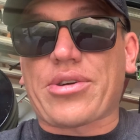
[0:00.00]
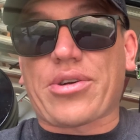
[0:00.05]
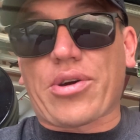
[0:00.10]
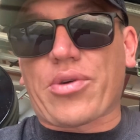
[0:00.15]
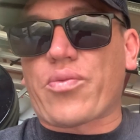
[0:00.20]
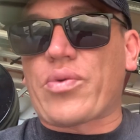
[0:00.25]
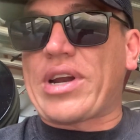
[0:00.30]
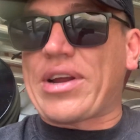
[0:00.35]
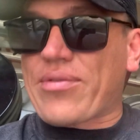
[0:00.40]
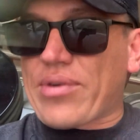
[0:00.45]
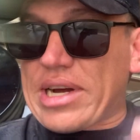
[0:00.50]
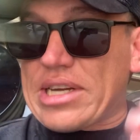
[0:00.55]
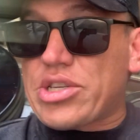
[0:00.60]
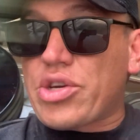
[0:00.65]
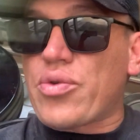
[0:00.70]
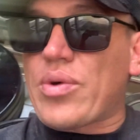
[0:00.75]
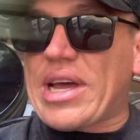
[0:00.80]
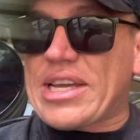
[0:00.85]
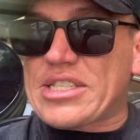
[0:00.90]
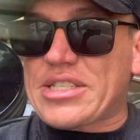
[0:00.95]
or whenever I
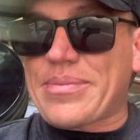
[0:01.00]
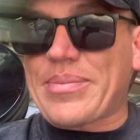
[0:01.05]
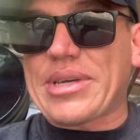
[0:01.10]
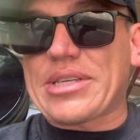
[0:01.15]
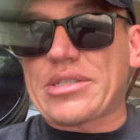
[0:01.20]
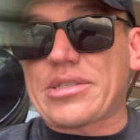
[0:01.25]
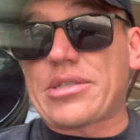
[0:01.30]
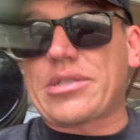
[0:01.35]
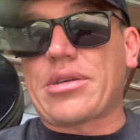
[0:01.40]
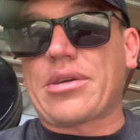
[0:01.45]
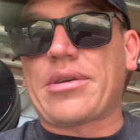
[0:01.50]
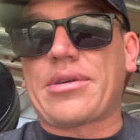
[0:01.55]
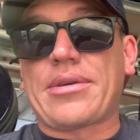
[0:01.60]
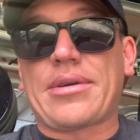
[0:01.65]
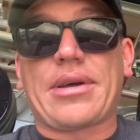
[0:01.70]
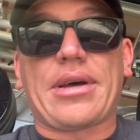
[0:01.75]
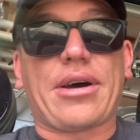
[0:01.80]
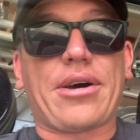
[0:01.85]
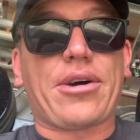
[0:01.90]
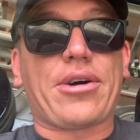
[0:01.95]
do estimates,
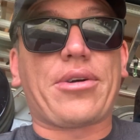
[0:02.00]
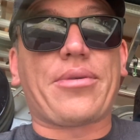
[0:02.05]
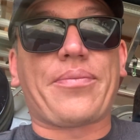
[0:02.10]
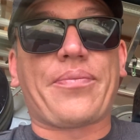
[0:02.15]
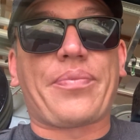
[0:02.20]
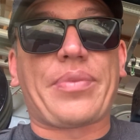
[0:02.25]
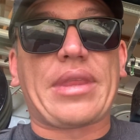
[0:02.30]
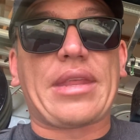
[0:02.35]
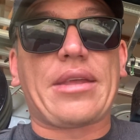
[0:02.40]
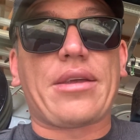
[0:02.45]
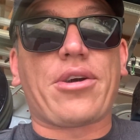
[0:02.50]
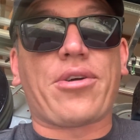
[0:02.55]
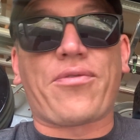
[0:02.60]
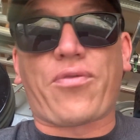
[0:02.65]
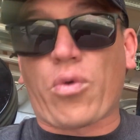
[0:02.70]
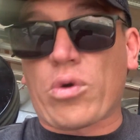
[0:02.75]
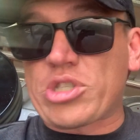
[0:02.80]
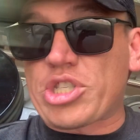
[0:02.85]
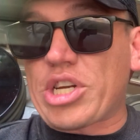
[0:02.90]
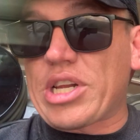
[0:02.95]
um,
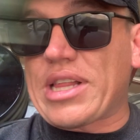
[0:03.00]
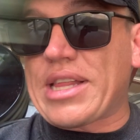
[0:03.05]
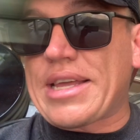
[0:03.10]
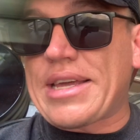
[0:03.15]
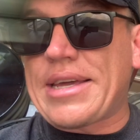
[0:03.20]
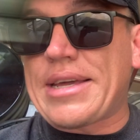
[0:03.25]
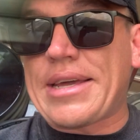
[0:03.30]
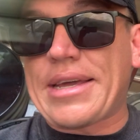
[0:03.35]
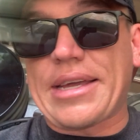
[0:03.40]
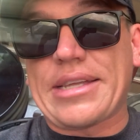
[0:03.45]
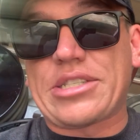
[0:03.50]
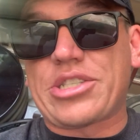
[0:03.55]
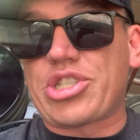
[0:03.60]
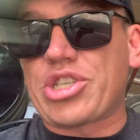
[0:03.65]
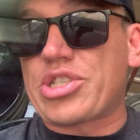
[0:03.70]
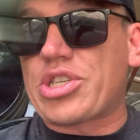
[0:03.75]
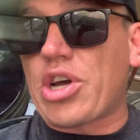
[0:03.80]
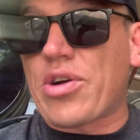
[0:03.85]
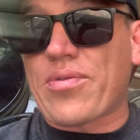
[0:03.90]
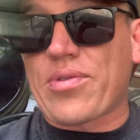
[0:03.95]
unfortunately, it's
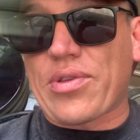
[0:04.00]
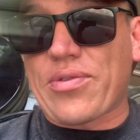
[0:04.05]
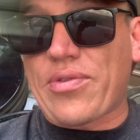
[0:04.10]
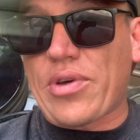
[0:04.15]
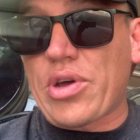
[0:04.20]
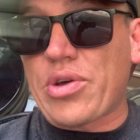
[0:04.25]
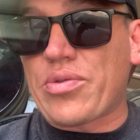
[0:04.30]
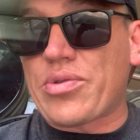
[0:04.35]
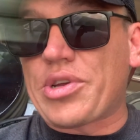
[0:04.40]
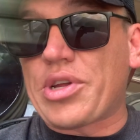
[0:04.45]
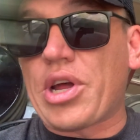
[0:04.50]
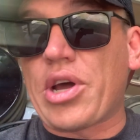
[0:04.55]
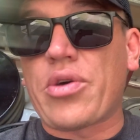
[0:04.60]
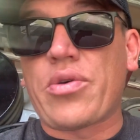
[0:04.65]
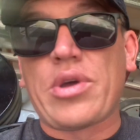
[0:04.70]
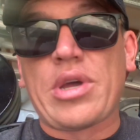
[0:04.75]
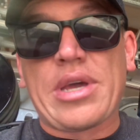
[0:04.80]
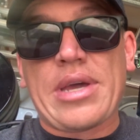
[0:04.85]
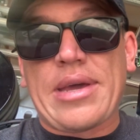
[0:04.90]
just over the phone, you know.